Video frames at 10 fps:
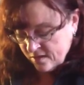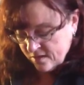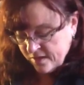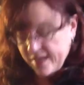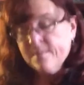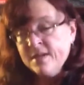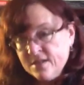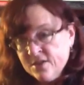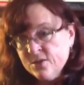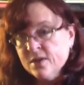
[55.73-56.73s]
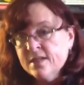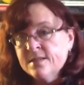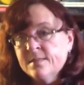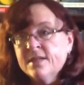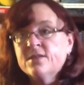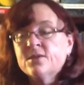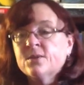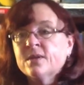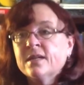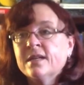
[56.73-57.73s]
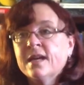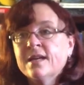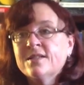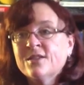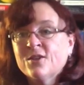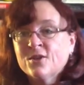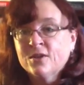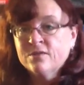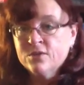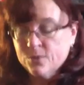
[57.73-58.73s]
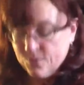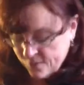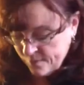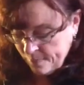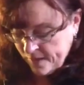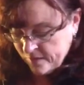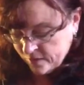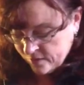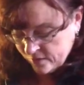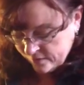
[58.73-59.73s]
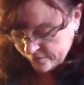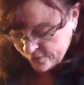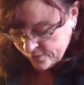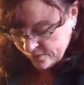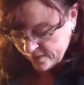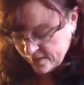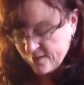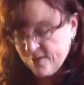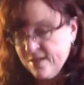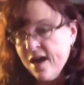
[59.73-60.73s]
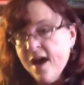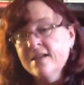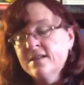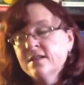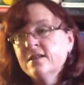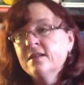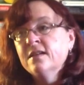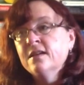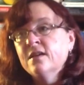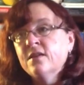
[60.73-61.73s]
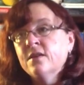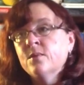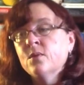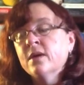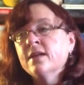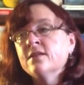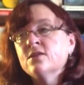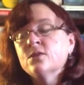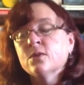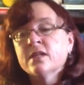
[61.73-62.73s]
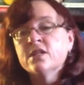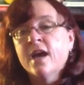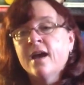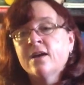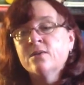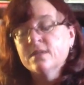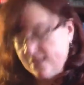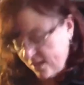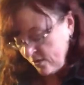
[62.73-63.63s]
Like many stories, my story has a kernel of truth, and the kernel of truth is that the boy in the story, Jack, who is 8